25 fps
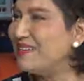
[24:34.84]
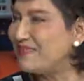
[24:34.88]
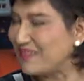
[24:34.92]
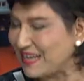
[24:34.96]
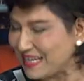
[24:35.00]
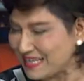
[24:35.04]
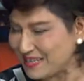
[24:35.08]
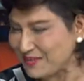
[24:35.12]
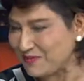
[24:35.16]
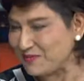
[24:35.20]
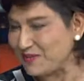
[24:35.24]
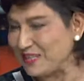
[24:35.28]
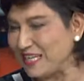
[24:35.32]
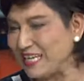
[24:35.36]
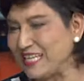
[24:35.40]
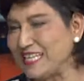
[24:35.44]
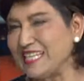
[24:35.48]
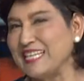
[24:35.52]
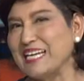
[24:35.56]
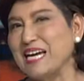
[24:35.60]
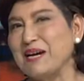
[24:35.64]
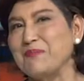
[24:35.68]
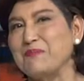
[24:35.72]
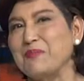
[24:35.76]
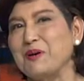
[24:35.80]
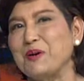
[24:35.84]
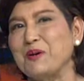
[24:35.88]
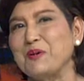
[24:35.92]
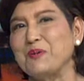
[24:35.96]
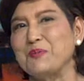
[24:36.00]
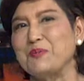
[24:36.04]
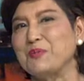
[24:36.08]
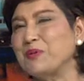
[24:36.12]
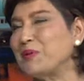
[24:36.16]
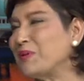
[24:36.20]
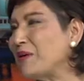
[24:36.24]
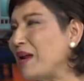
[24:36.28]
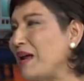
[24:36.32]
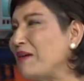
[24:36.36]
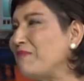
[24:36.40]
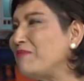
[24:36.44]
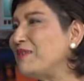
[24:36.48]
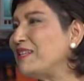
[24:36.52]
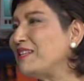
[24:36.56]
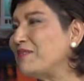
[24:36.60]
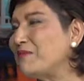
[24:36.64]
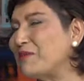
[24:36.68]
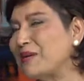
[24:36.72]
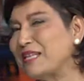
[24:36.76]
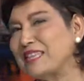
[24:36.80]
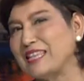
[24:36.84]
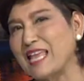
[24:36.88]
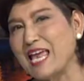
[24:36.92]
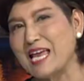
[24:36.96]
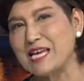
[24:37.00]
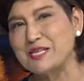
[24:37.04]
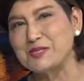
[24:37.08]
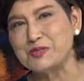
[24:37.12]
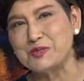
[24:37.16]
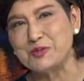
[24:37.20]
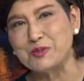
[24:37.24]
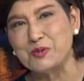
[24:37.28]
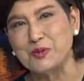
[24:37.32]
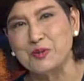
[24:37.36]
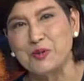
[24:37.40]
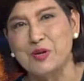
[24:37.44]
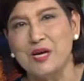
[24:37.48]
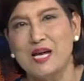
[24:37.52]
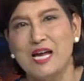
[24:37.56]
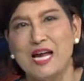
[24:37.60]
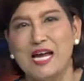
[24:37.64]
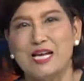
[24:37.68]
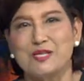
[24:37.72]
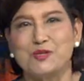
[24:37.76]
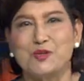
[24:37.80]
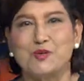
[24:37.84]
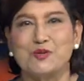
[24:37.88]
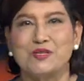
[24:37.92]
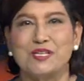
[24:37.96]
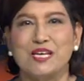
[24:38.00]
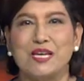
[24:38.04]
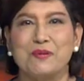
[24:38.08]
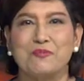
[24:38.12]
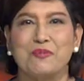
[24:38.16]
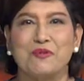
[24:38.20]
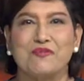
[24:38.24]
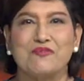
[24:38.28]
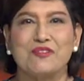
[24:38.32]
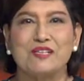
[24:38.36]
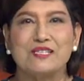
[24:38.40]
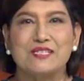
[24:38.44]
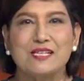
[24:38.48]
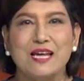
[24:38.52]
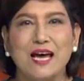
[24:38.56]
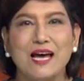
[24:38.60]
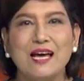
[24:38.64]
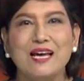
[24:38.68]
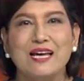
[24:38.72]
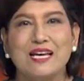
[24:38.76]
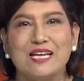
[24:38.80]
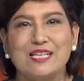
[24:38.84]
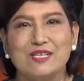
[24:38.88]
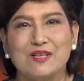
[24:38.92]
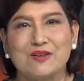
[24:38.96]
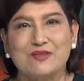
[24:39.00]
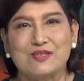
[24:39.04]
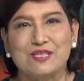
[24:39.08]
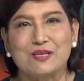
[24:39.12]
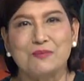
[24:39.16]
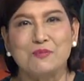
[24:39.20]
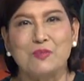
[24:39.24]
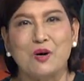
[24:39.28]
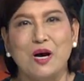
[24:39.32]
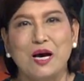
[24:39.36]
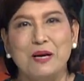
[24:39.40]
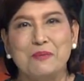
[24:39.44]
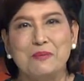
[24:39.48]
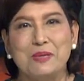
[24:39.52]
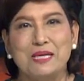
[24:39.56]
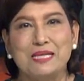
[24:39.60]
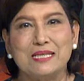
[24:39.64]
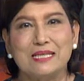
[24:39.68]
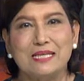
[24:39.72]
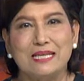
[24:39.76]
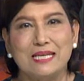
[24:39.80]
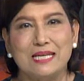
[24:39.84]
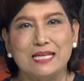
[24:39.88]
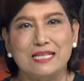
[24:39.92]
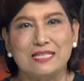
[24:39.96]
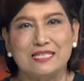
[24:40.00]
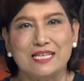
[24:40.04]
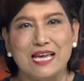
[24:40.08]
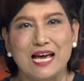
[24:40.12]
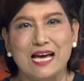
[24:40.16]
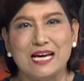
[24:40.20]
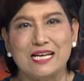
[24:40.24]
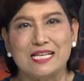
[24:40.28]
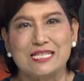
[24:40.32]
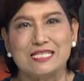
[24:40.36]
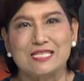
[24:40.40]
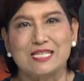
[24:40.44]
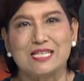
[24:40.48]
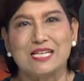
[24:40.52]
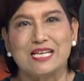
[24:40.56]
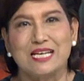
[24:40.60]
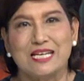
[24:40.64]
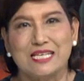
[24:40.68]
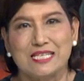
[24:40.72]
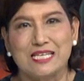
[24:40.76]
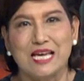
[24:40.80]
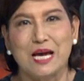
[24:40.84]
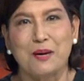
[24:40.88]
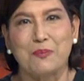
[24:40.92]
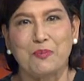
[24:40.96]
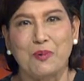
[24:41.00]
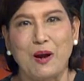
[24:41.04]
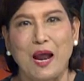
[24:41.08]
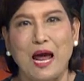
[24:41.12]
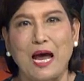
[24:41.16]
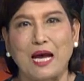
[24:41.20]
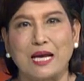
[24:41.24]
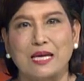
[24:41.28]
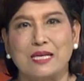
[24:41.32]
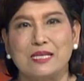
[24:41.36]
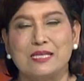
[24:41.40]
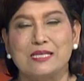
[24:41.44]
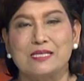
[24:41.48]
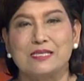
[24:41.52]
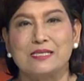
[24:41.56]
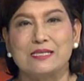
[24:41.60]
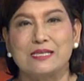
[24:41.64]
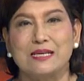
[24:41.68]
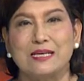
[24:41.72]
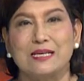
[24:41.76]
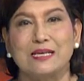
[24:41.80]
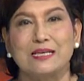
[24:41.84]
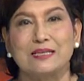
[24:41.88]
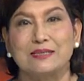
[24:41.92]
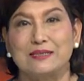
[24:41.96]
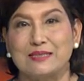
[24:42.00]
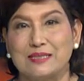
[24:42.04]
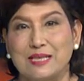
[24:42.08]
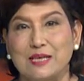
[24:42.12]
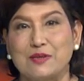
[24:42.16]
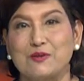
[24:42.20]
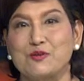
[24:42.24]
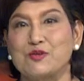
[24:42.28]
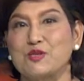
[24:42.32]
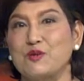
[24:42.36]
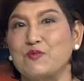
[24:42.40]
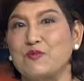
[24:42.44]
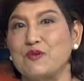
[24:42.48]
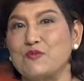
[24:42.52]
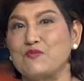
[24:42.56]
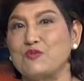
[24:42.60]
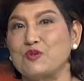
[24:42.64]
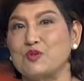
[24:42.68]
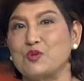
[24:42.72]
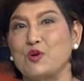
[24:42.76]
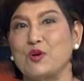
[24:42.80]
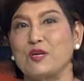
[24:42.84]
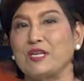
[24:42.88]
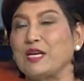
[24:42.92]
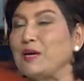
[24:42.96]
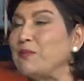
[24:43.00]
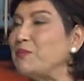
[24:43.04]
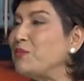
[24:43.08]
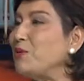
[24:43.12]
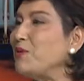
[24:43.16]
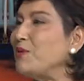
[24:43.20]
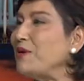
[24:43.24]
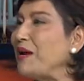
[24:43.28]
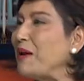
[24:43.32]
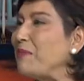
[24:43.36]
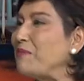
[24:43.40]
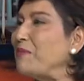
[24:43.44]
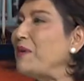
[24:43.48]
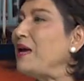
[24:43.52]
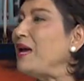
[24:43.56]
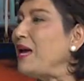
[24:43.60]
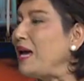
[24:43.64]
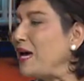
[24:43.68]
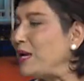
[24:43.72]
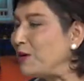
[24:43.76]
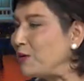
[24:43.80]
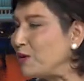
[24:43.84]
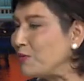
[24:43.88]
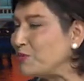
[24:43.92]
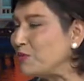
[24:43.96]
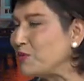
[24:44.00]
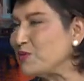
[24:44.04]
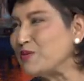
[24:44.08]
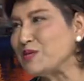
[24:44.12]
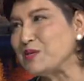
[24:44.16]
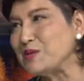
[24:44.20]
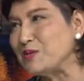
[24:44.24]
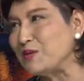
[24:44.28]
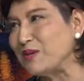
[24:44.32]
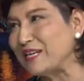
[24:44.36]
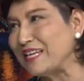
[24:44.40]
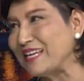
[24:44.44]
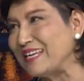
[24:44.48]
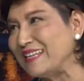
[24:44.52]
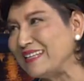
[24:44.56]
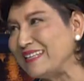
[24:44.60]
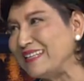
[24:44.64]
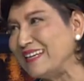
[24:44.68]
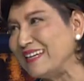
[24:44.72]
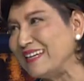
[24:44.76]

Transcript: Right, we're adding up our program with great thanks to Associate Professor Dr. Muhammad Ilyas Yahprung. He's thank you so much for joining our program and hope to see you again here.